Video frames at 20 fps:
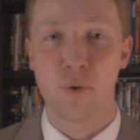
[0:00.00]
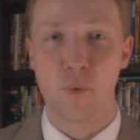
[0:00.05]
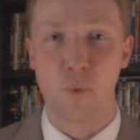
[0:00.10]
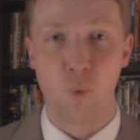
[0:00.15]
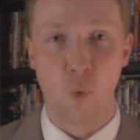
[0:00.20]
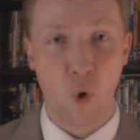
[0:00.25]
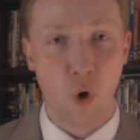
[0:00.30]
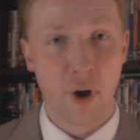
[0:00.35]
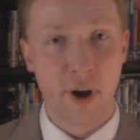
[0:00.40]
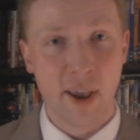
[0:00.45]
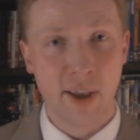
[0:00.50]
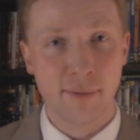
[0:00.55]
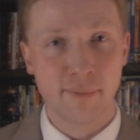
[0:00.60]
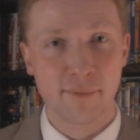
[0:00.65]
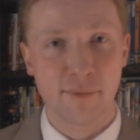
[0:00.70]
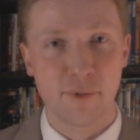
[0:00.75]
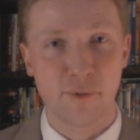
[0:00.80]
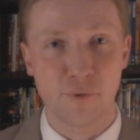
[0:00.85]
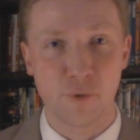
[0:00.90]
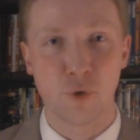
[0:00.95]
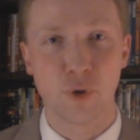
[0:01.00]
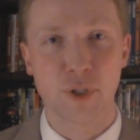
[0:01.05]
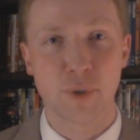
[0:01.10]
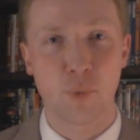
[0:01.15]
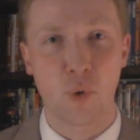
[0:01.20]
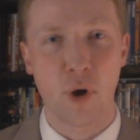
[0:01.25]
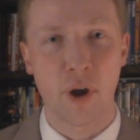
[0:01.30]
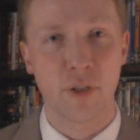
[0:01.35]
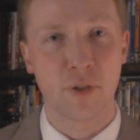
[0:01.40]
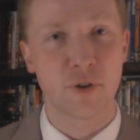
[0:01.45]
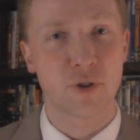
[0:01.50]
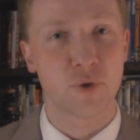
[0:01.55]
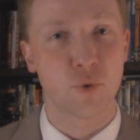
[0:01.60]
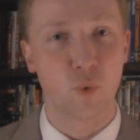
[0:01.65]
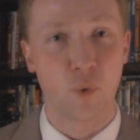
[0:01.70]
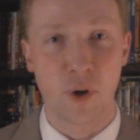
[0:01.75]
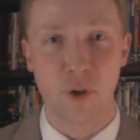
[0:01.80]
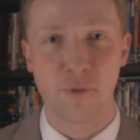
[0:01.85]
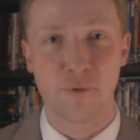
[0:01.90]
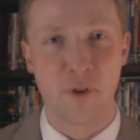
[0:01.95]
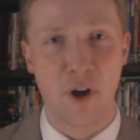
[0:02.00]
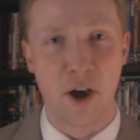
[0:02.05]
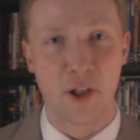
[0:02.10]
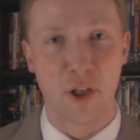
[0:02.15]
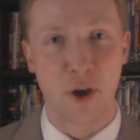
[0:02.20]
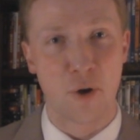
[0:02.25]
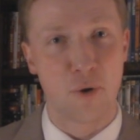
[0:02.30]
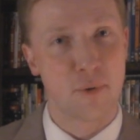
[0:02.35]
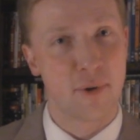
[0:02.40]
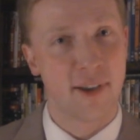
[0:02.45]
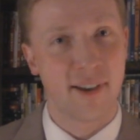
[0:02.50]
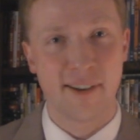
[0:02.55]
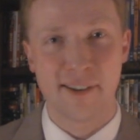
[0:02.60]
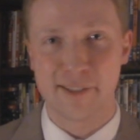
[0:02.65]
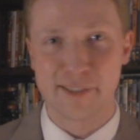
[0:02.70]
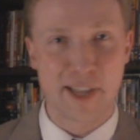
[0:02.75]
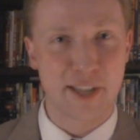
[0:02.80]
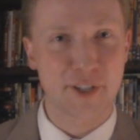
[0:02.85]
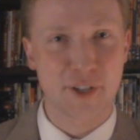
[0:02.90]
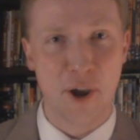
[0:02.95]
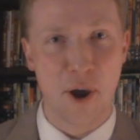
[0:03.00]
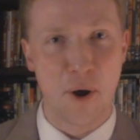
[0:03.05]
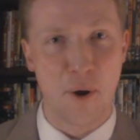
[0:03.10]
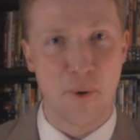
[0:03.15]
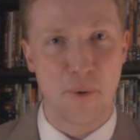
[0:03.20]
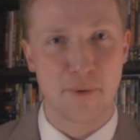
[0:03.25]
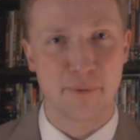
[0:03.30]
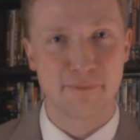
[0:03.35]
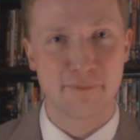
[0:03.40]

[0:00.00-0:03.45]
Warning, full spoilers will follow. Let's go!